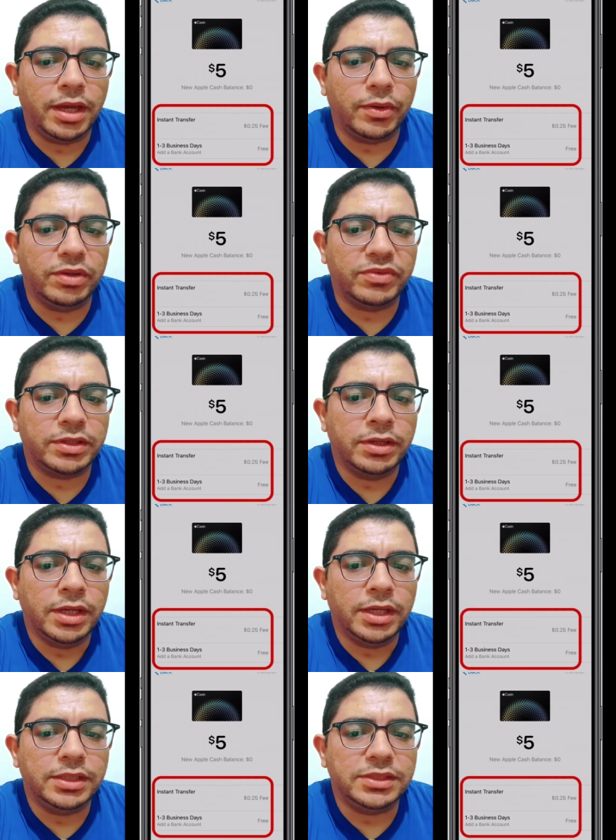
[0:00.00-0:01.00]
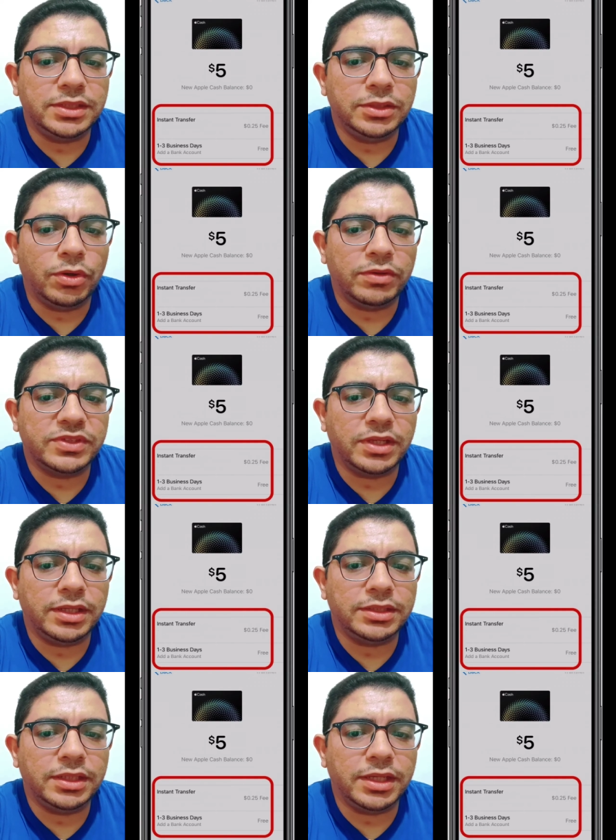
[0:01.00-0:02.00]
However, instead of
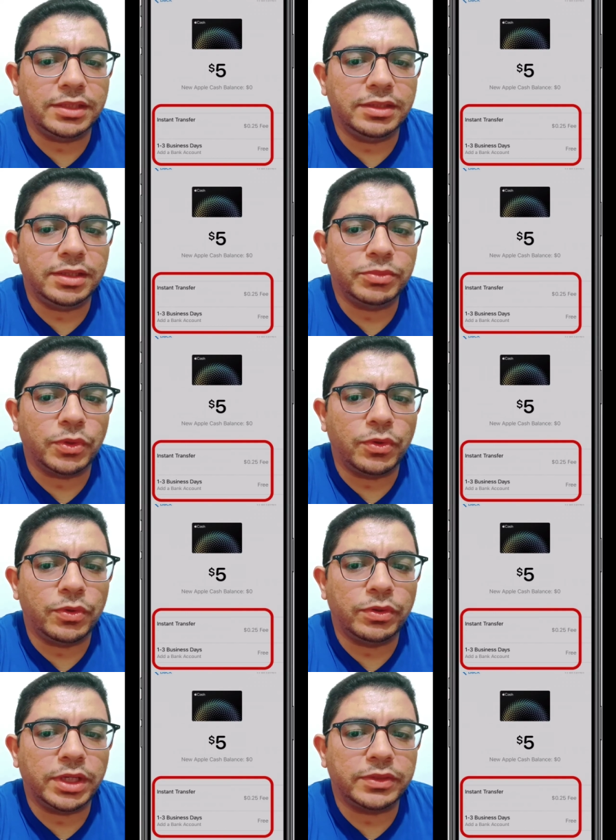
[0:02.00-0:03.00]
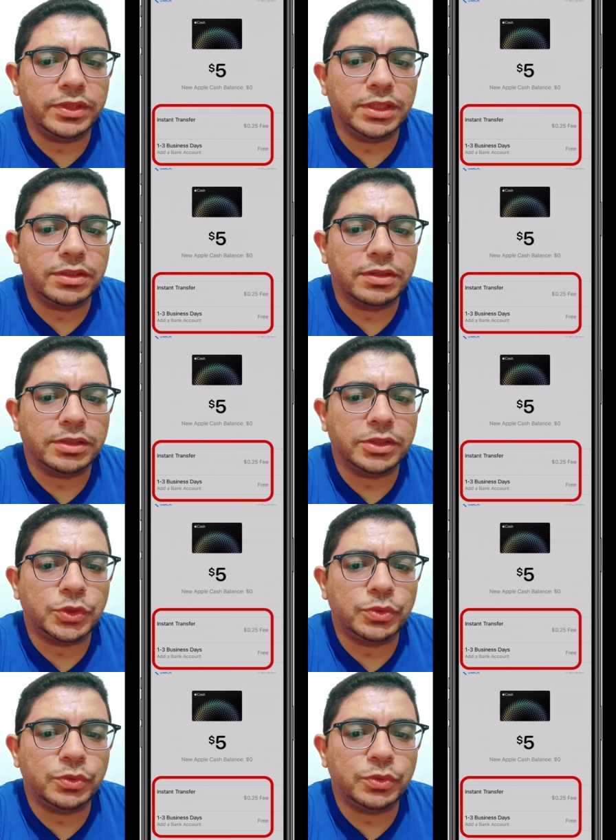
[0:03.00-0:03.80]
selecting a Debit or a credit card,